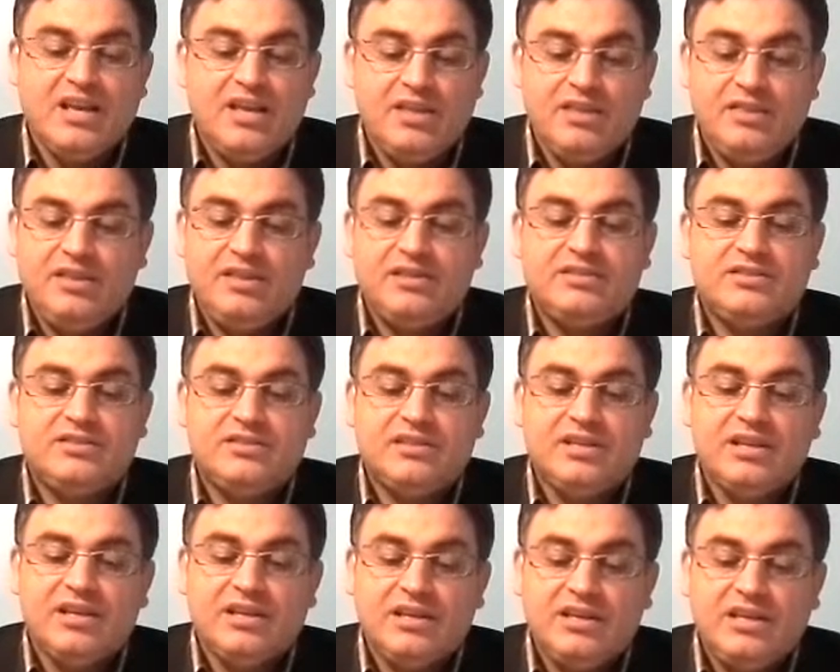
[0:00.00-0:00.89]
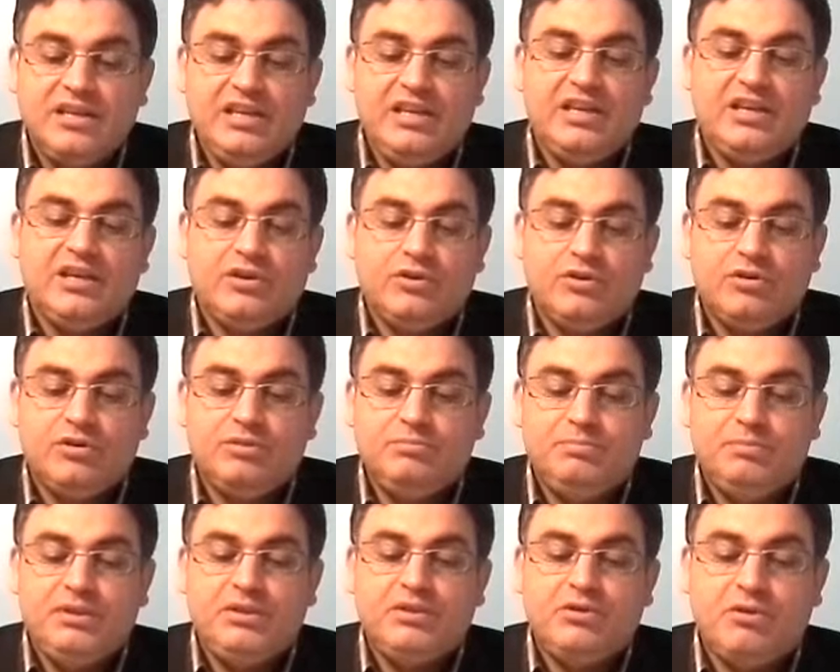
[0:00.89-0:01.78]
this key
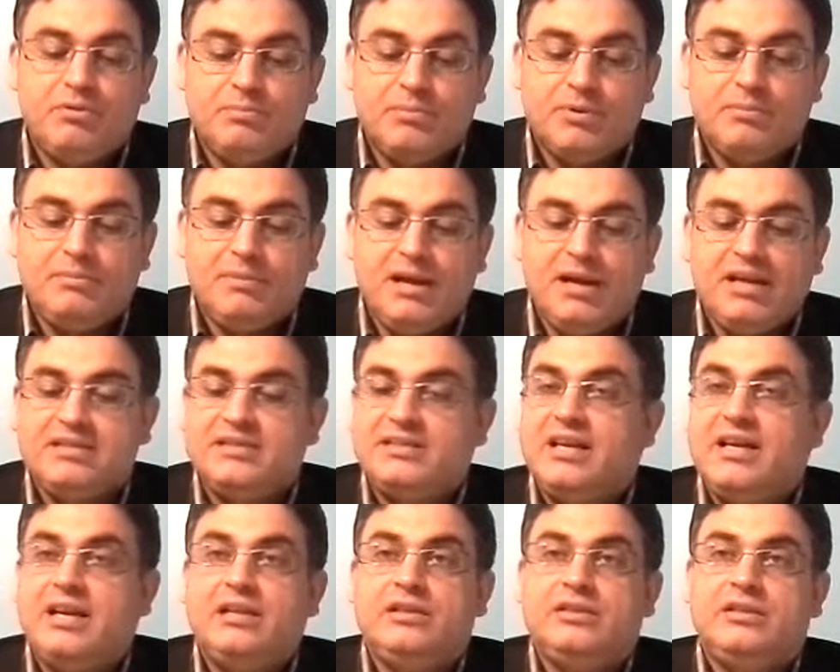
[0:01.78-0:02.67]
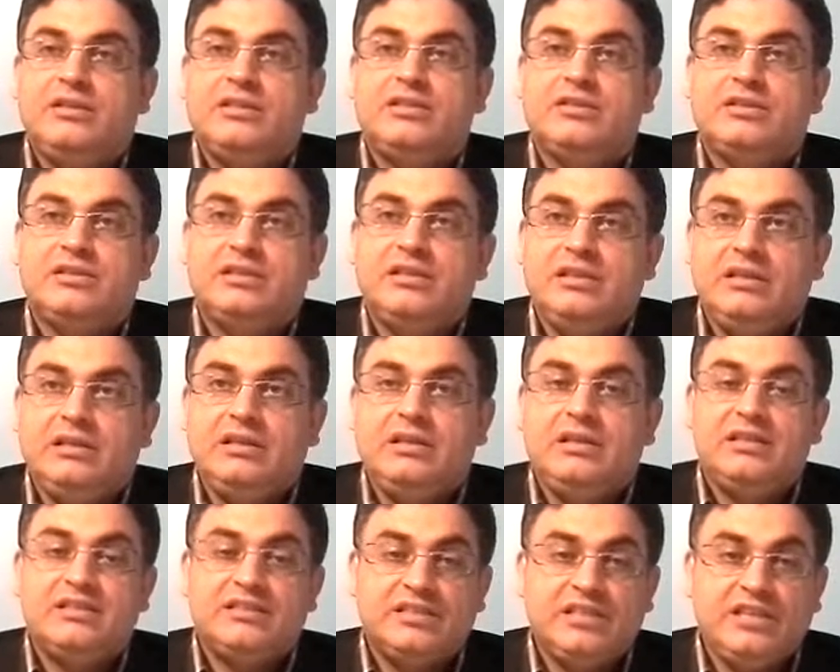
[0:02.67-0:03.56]
could be compromised, and this
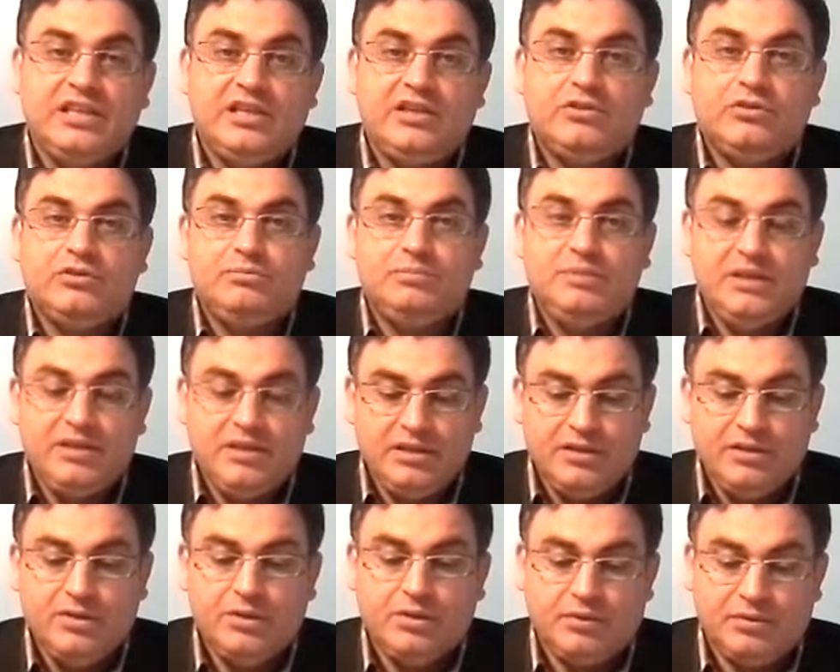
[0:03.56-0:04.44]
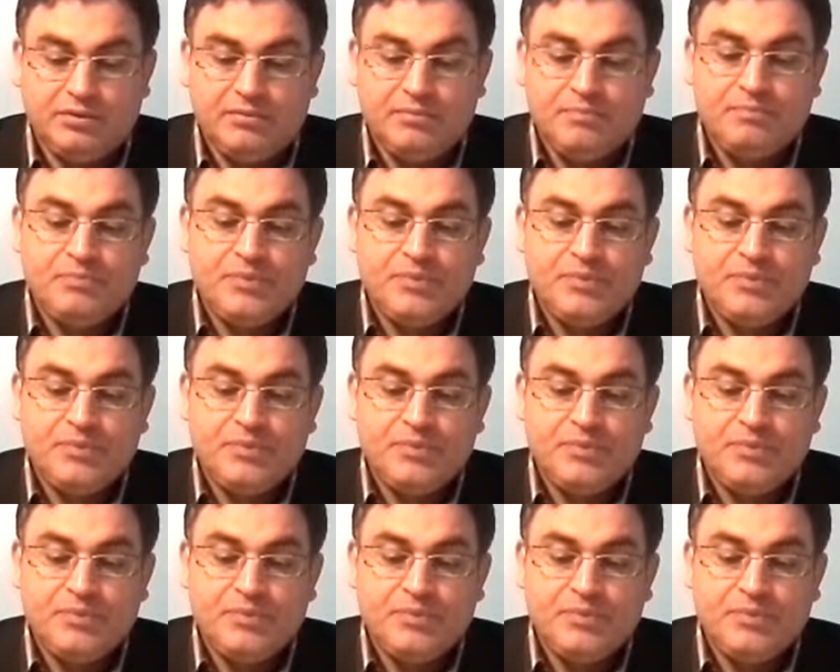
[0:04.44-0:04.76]
key could be known.